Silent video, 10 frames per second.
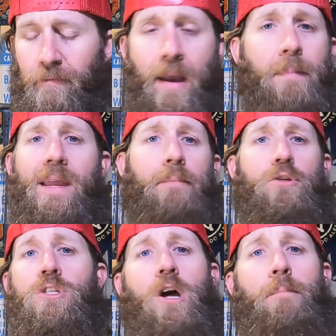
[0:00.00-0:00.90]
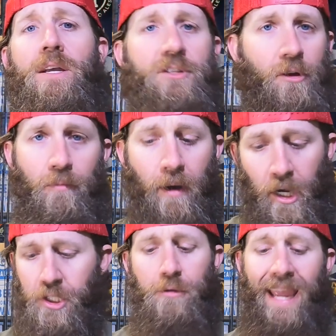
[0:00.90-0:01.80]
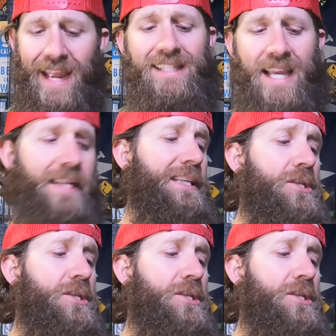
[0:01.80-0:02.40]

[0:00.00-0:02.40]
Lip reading: Maybe I'm just on my soapbox. You can take